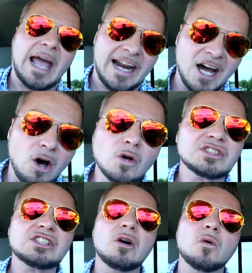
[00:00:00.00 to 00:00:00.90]
And I
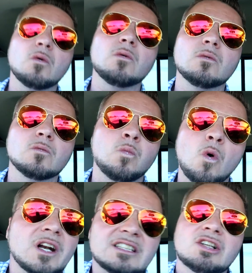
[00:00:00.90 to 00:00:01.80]
also
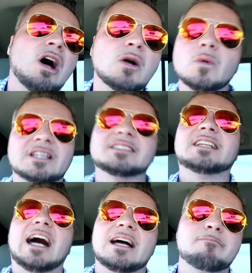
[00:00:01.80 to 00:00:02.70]
want to talk with this
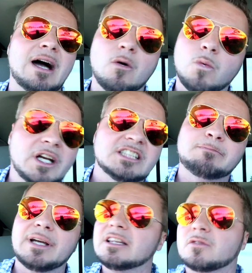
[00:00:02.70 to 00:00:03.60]
guy about what he's
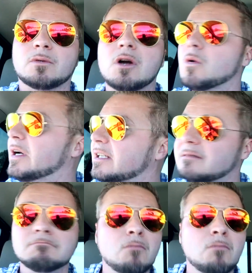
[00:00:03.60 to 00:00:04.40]
been throwing.